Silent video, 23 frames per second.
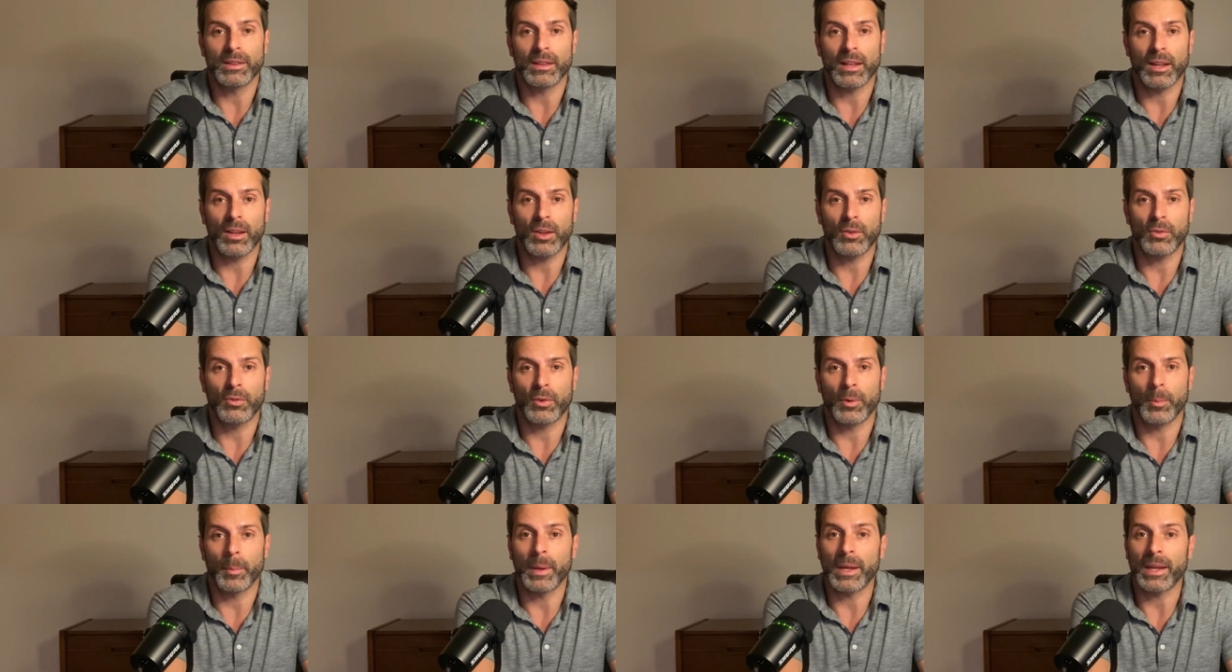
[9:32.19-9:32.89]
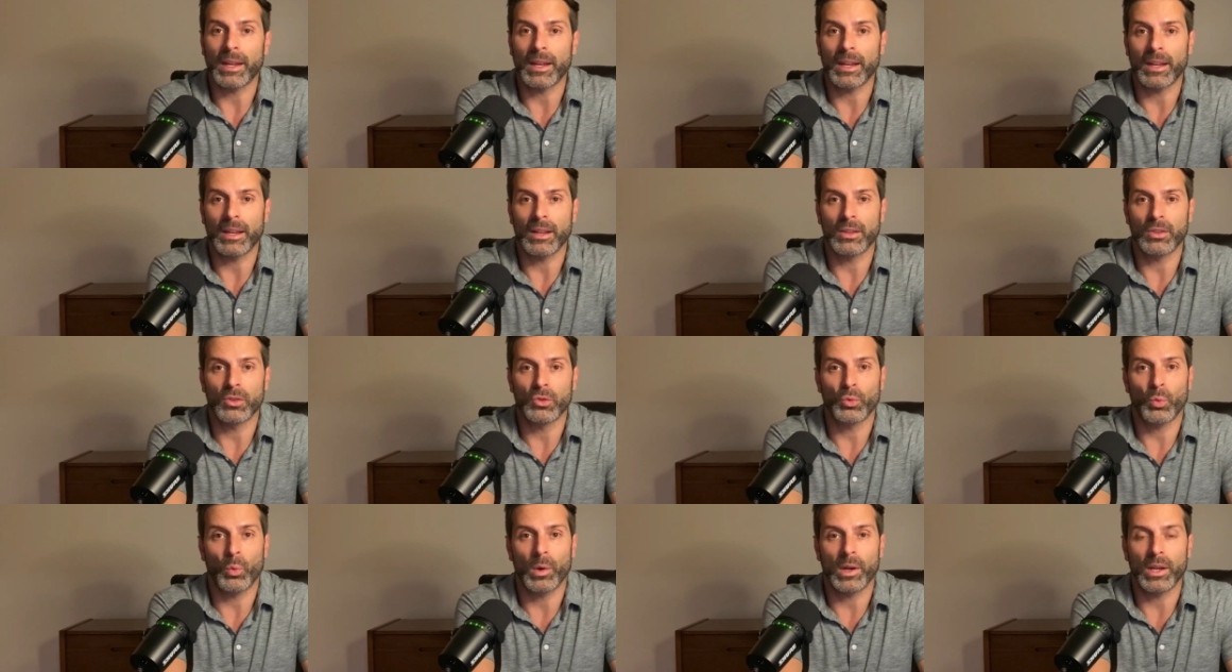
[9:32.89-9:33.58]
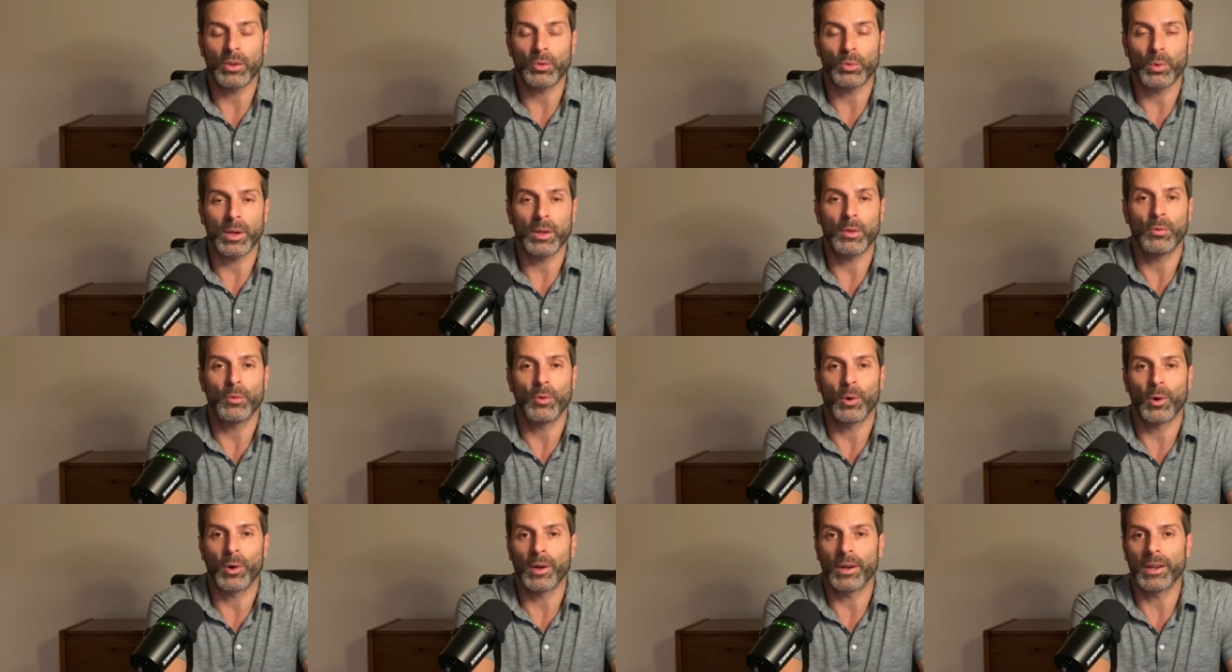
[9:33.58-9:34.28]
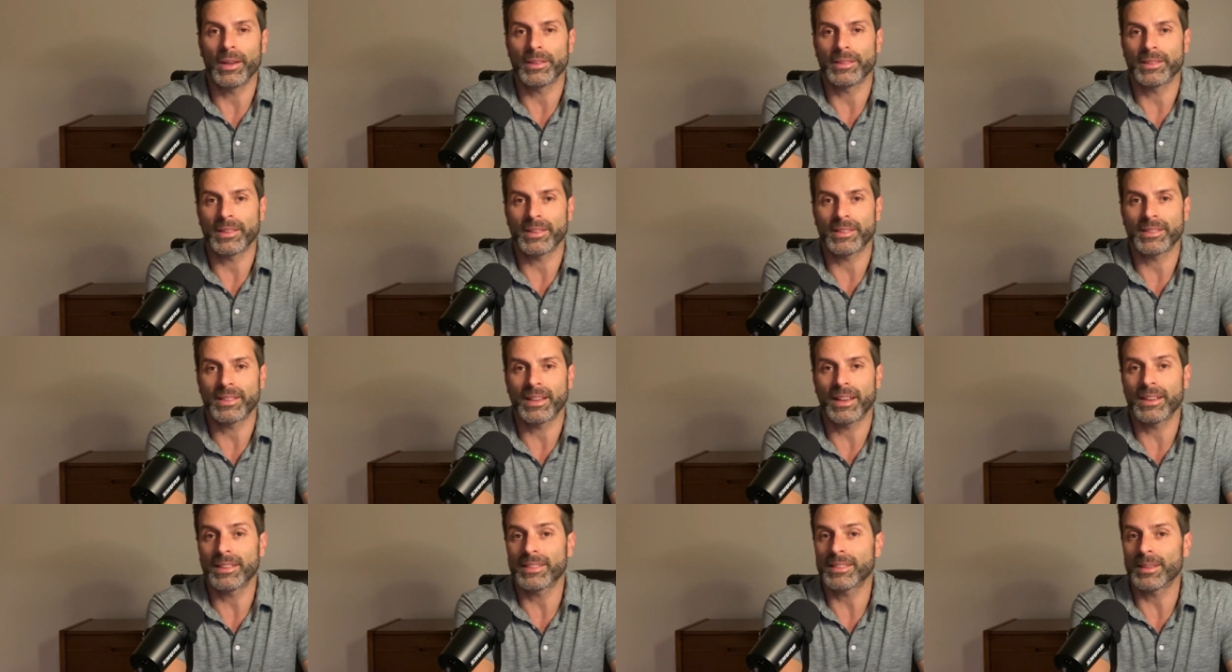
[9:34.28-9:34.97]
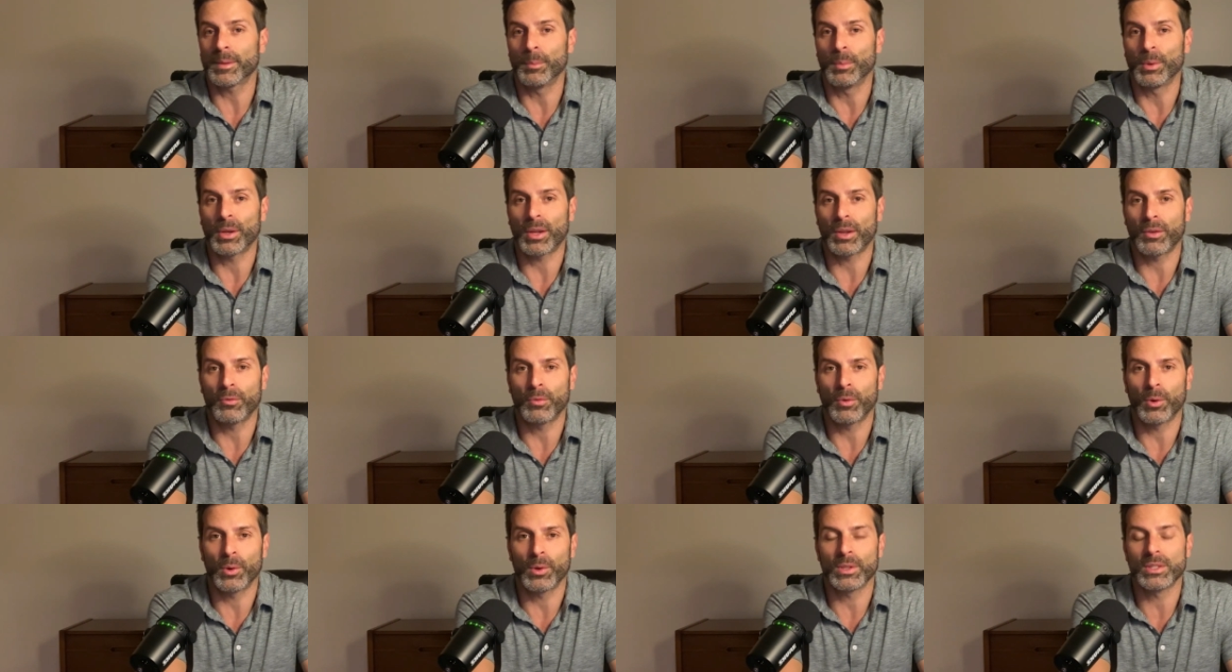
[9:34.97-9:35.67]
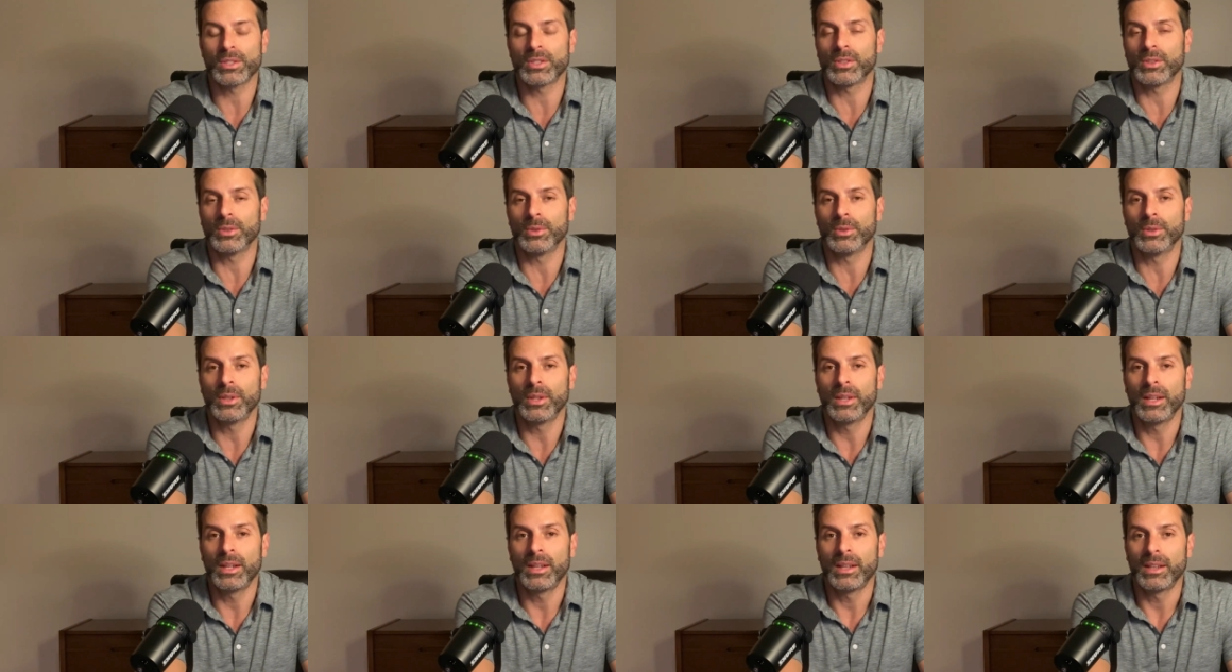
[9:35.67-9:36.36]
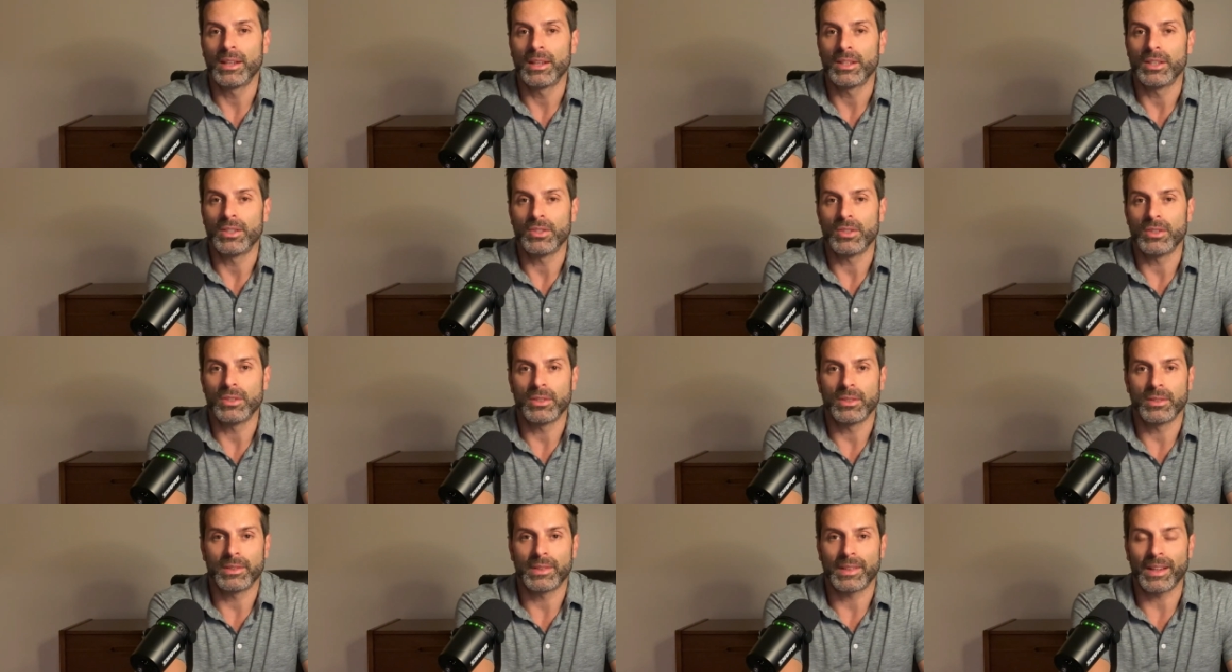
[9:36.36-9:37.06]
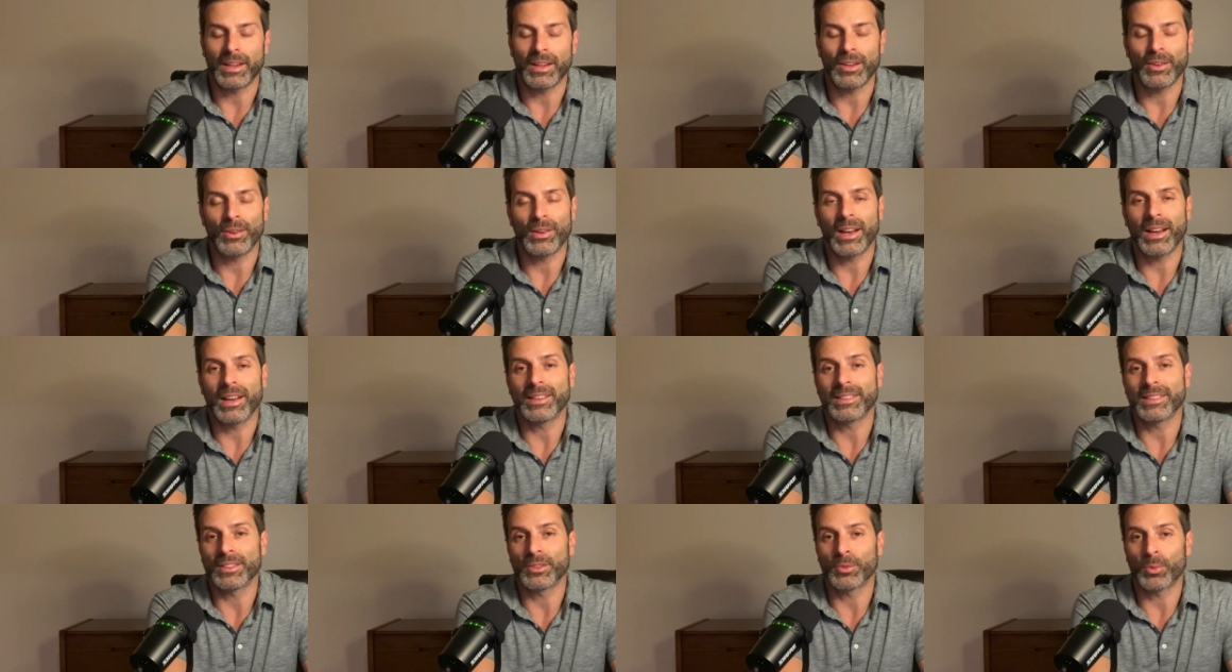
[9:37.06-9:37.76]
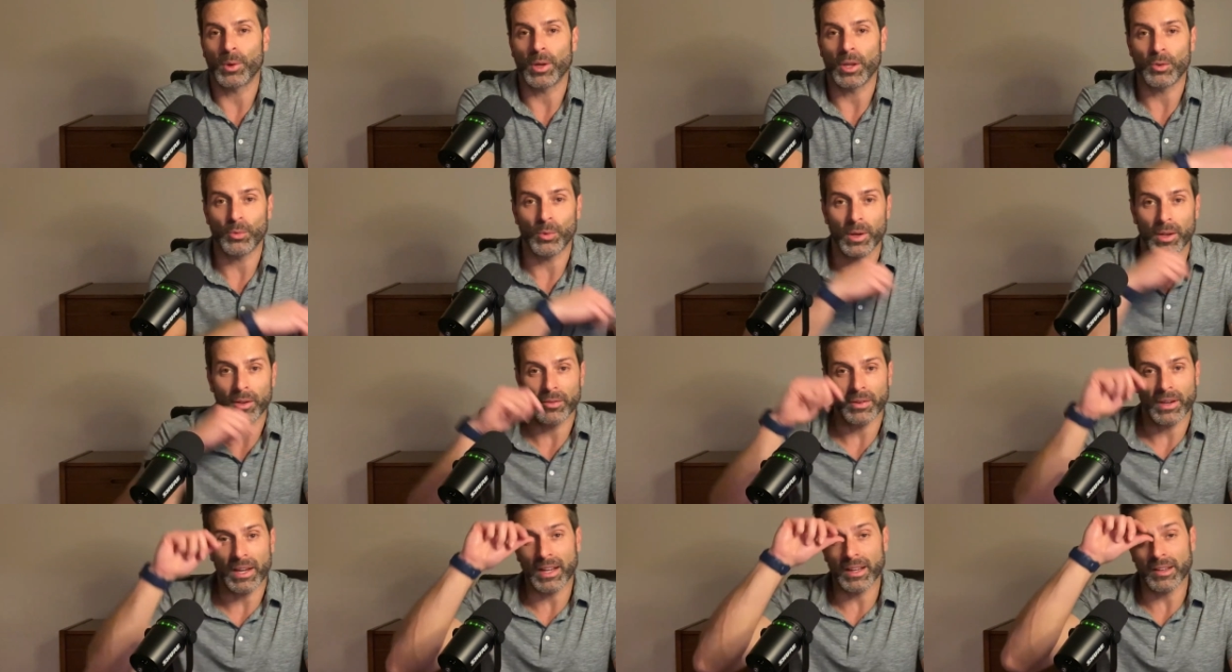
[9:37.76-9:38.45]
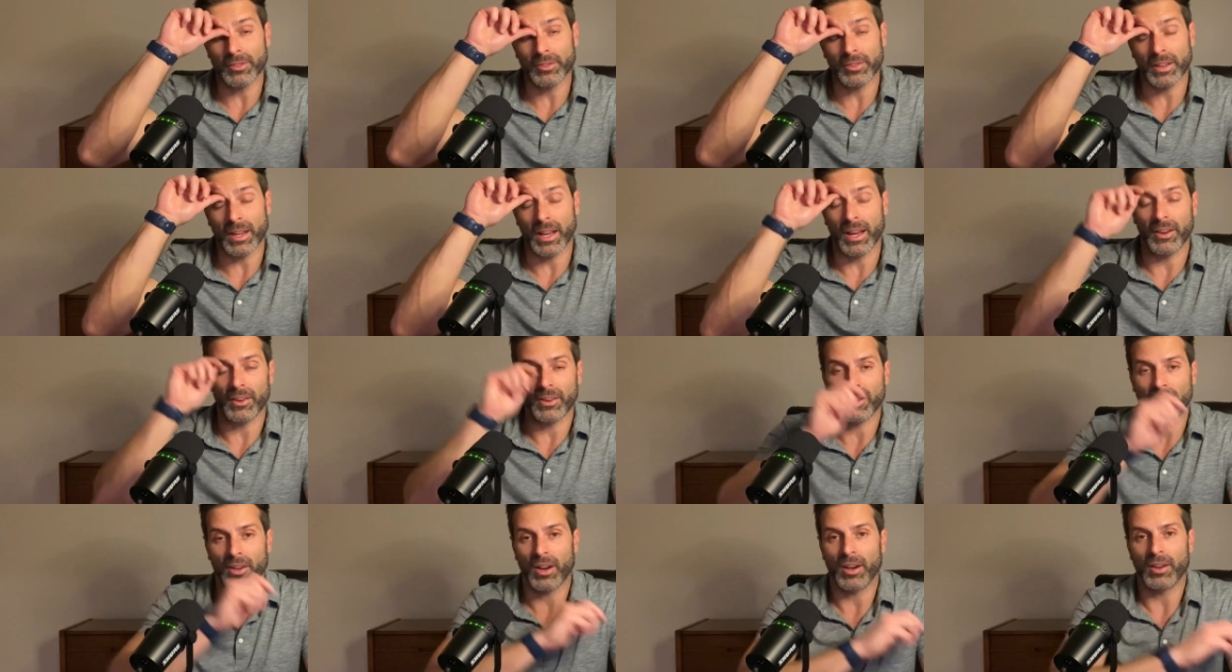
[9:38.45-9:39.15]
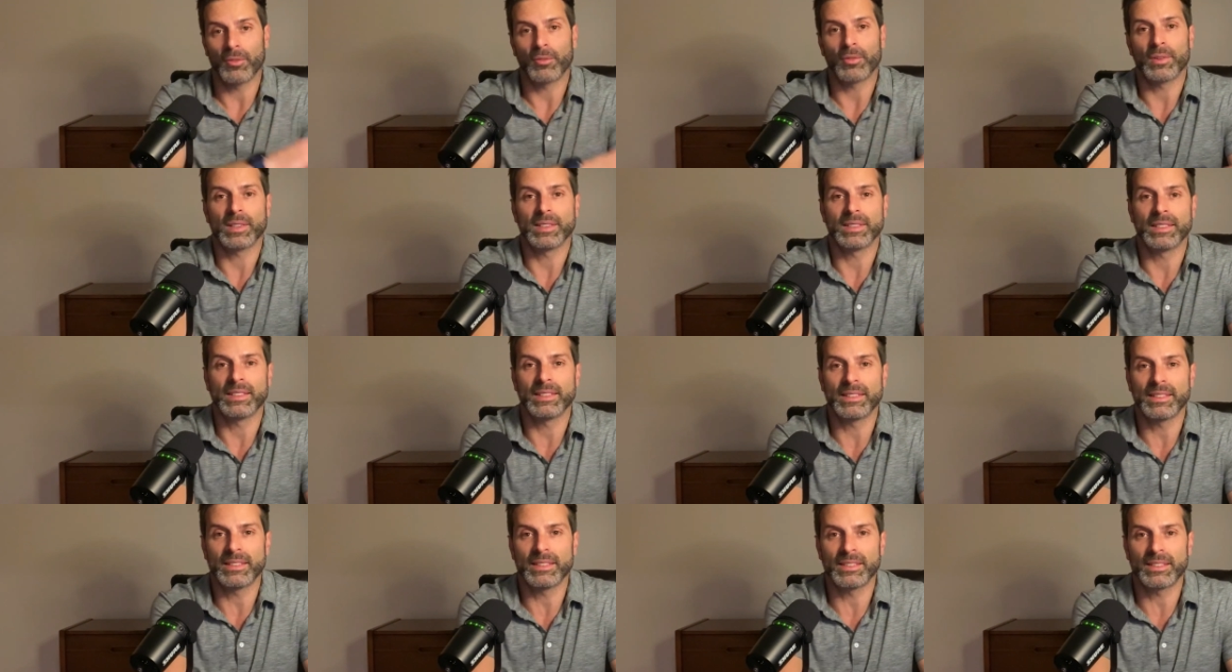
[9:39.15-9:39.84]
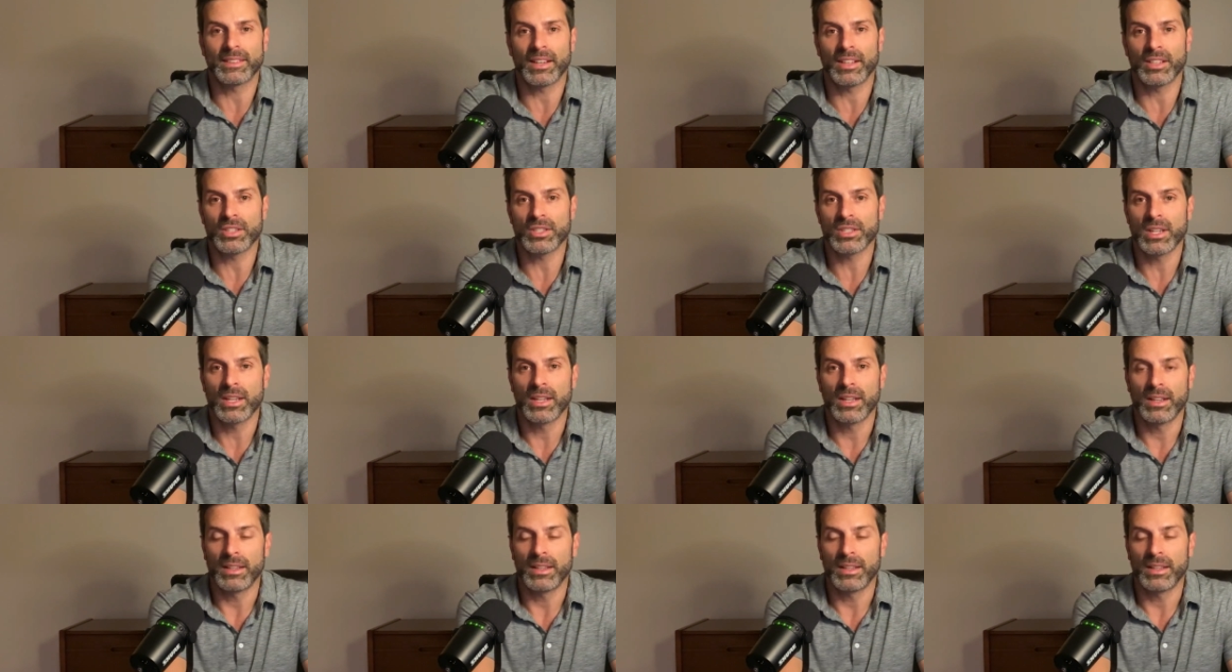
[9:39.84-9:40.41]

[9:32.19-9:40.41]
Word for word: Thank you for making 2024 a success. I'm looking forward to seeing you guys in 2025 on in conferences and such.